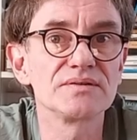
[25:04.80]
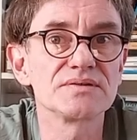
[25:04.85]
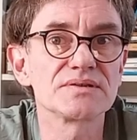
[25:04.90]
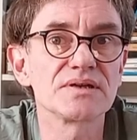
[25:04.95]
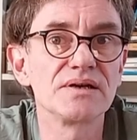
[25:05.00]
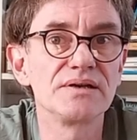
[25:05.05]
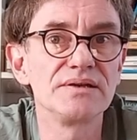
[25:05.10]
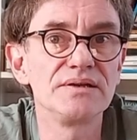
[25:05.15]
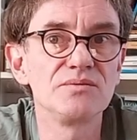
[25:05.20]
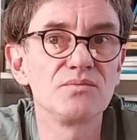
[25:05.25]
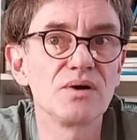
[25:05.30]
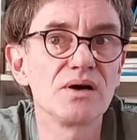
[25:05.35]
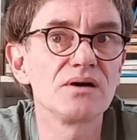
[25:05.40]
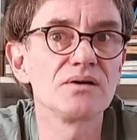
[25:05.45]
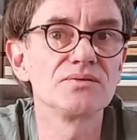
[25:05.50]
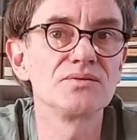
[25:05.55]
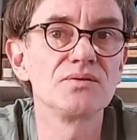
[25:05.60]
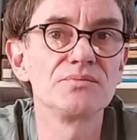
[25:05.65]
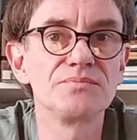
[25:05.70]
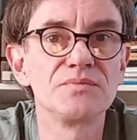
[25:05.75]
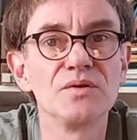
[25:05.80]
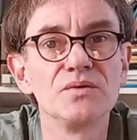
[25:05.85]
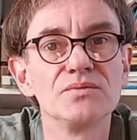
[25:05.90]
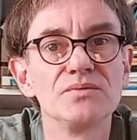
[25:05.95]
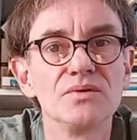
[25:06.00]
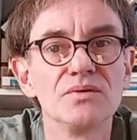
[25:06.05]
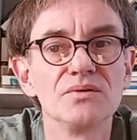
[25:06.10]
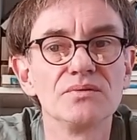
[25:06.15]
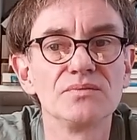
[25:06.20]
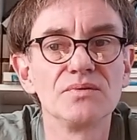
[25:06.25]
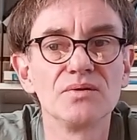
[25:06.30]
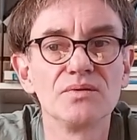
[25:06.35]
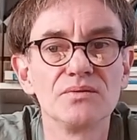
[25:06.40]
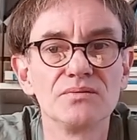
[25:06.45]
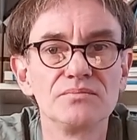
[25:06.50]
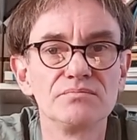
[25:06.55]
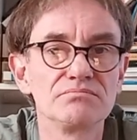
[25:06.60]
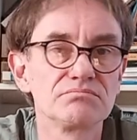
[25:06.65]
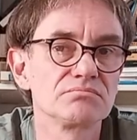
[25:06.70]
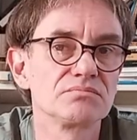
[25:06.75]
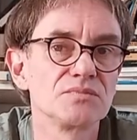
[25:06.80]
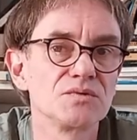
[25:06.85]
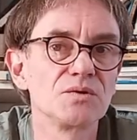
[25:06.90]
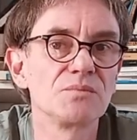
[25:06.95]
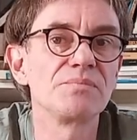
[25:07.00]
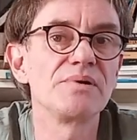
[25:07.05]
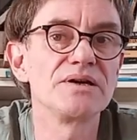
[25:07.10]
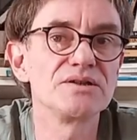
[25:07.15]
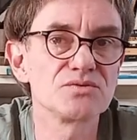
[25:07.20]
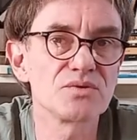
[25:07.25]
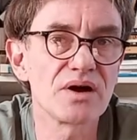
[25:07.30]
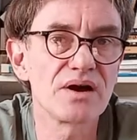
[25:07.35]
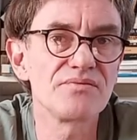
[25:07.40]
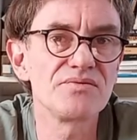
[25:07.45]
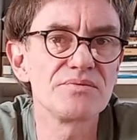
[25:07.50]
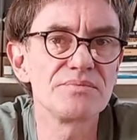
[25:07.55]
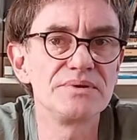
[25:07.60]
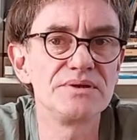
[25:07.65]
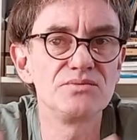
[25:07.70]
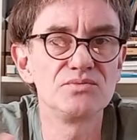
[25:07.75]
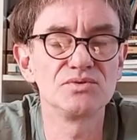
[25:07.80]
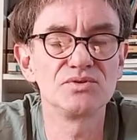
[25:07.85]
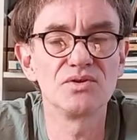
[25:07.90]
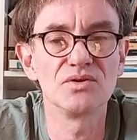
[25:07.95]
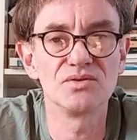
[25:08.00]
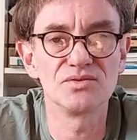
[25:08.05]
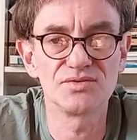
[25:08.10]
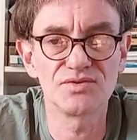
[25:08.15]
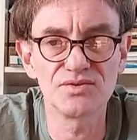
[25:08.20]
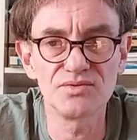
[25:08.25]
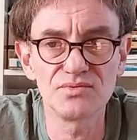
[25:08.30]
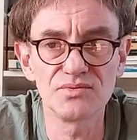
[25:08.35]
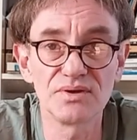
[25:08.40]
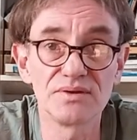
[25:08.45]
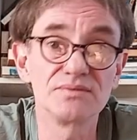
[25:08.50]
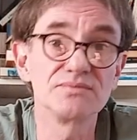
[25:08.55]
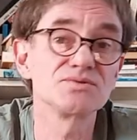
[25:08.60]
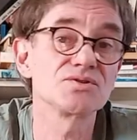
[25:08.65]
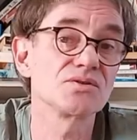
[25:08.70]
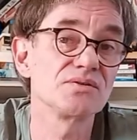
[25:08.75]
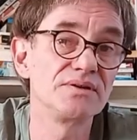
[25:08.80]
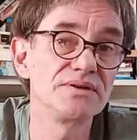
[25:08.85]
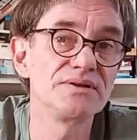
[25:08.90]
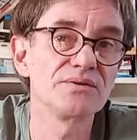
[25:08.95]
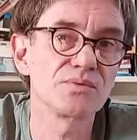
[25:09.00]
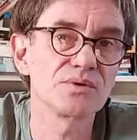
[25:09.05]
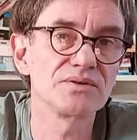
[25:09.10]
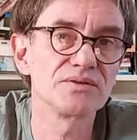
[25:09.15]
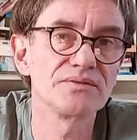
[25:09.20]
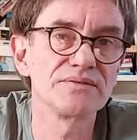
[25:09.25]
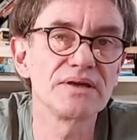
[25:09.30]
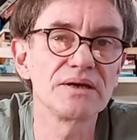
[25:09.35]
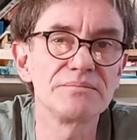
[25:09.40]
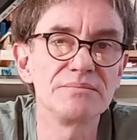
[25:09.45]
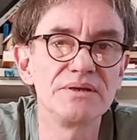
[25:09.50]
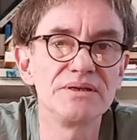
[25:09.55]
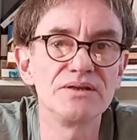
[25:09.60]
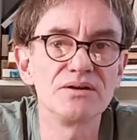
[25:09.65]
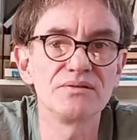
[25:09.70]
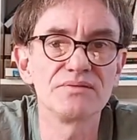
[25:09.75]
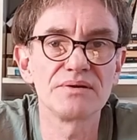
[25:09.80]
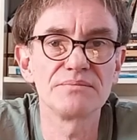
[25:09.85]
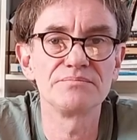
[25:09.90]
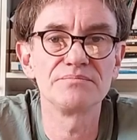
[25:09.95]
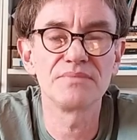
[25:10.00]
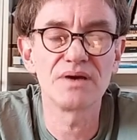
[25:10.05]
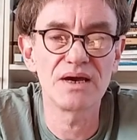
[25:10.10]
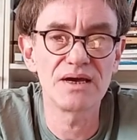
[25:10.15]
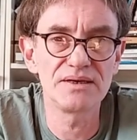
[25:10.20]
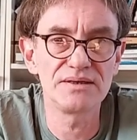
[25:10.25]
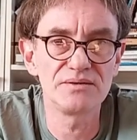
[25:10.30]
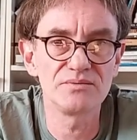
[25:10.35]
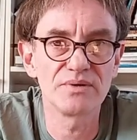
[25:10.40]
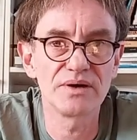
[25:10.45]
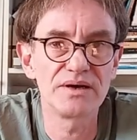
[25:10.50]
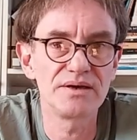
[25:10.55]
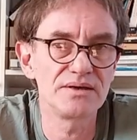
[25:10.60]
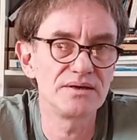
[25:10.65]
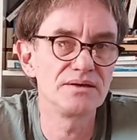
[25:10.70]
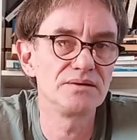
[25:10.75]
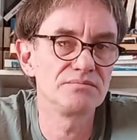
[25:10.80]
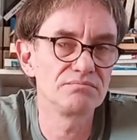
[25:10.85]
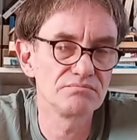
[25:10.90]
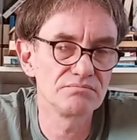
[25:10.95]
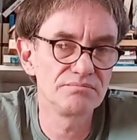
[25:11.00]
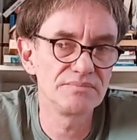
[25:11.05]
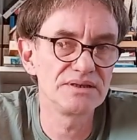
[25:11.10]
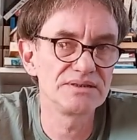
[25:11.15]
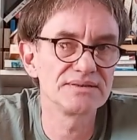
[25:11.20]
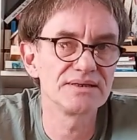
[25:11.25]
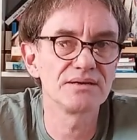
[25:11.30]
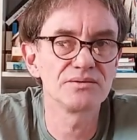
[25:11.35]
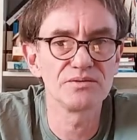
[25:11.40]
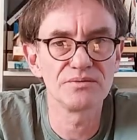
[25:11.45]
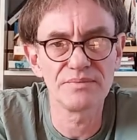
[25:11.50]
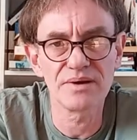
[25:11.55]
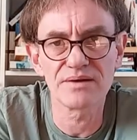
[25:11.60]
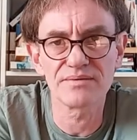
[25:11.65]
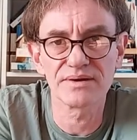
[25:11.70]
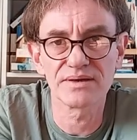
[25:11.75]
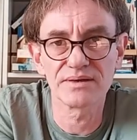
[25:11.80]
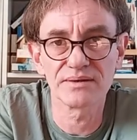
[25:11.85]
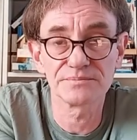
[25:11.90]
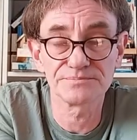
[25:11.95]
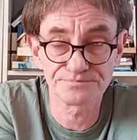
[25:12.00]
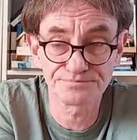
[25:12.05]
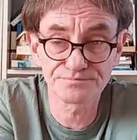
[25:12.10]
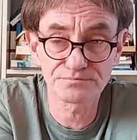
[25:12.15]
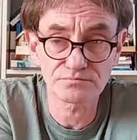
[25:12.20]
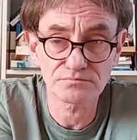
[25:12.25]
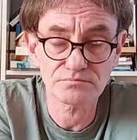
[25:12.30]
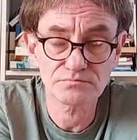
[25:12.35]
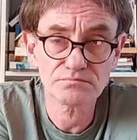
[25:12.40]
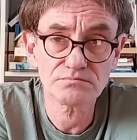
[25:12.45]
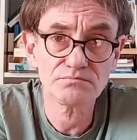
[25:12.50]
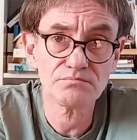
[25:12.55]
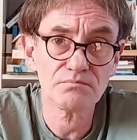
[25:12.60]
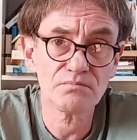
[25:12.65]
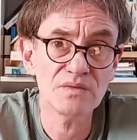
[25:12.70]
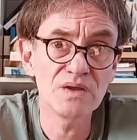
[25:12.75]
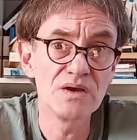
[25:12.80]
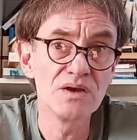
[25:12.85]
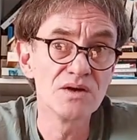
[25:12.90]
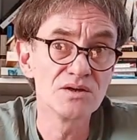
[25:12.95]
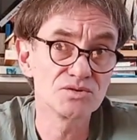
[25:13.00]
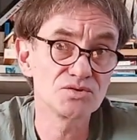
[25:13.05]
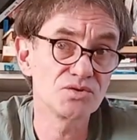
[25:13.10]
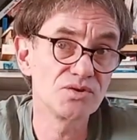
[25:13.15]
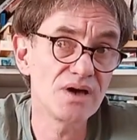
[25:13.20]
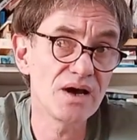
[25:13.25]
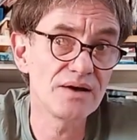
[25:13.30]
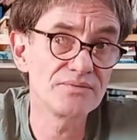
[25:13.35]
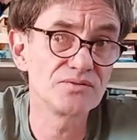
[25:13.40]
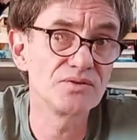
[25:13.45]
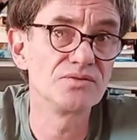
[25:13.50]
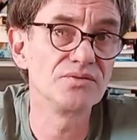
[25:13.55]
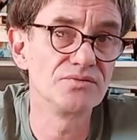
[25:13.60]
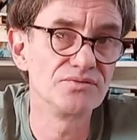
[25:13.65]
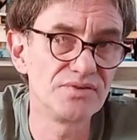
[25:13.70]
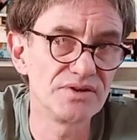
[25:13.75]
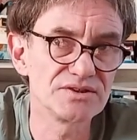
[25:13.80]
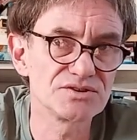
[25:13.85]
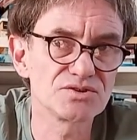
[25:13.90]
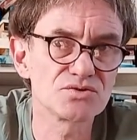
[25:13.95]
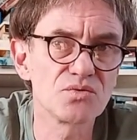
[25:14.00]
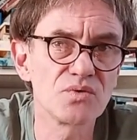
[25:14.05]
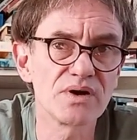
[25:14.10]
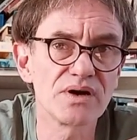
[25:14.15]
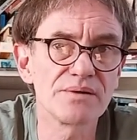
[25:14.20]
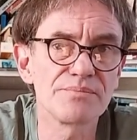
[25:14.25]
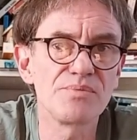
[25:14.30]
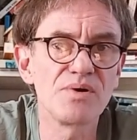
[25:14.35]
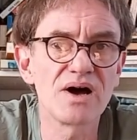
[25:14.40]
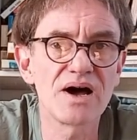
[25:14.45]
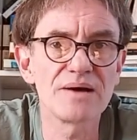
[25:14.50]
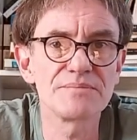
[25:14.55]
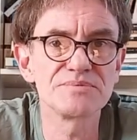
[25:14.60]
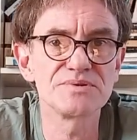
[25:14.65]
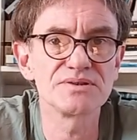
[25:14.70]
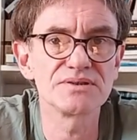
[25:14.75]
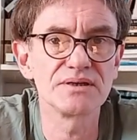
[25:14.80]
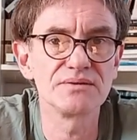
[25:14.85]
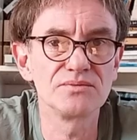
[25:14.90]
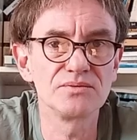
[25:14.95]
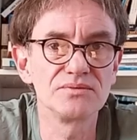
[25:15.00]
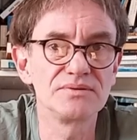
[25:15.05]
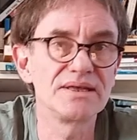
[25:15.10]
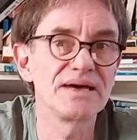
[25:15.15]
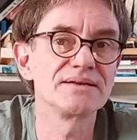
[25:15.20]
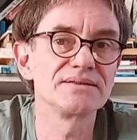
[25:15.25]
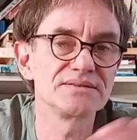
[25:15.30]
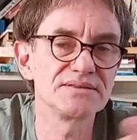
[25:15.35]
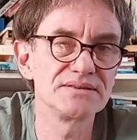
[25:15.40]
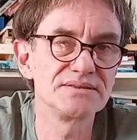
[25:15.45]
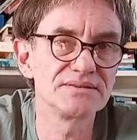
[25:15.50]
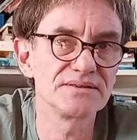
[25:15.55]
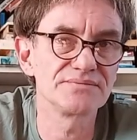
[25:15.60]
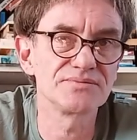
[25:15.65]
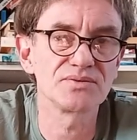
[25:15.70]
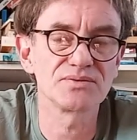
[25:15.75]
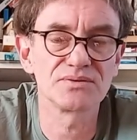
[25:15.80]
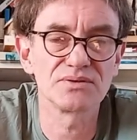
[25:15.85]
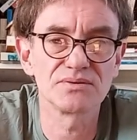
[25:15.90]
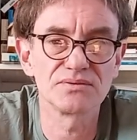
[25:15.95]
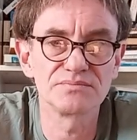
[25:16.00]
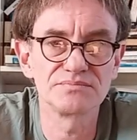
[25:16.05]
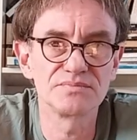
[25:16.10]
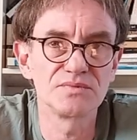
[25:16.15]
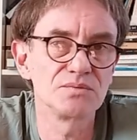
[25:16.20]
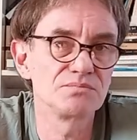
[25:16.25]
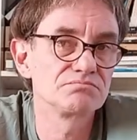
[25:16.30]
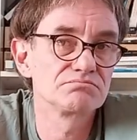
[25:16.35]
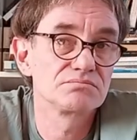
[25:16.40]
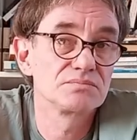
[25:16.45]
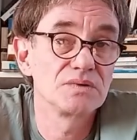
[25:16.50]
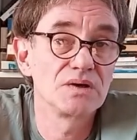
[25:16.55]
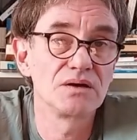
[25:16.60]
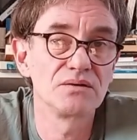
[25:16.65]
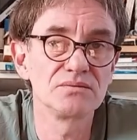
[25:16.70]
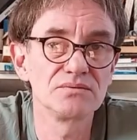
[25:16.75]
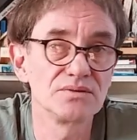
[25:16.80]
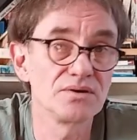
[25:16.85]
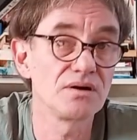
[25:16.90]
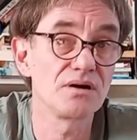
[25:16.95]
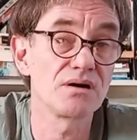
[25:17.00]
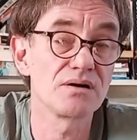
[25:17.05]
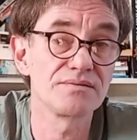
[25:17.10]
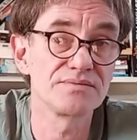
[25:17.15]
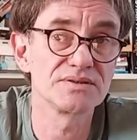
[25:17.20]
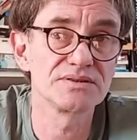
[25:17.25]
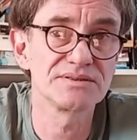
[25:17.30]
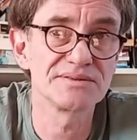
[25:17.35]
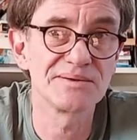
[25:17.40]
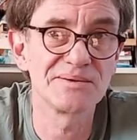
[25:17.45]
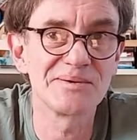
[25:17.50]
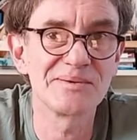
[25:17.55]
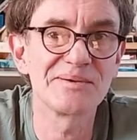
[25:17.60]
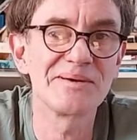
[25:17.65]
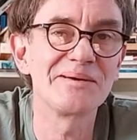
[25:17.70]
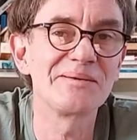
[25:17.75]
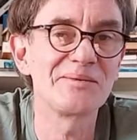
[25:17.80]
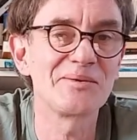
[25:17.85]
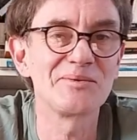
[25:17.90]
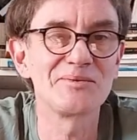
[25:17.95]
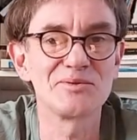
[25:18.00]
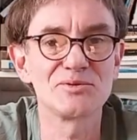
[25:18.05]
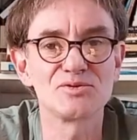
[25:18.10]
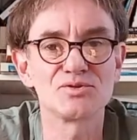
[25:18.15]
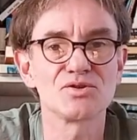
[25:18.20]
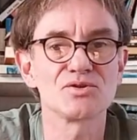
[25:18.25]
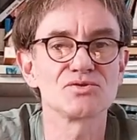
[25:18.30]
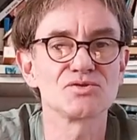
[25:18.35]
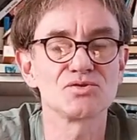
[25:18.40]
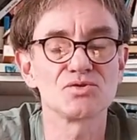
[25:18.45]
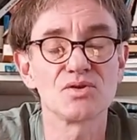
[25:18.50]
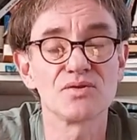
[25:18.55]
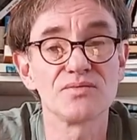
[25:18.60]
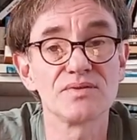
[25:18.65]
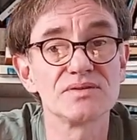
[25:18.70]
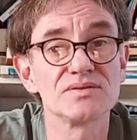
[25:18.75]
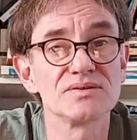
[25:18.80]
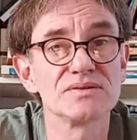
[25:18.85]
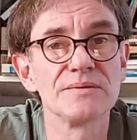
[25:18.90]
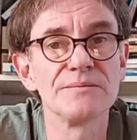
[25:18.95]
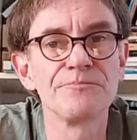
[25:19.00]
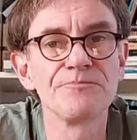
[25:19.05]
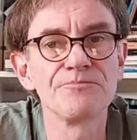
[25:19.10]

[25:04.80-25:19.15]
necessarily, well, the place where everybody would go to, and certainly there were not that many of them anyway in Midtown America. So you have the village square, perhaps, and the dances after the harvest of the church service,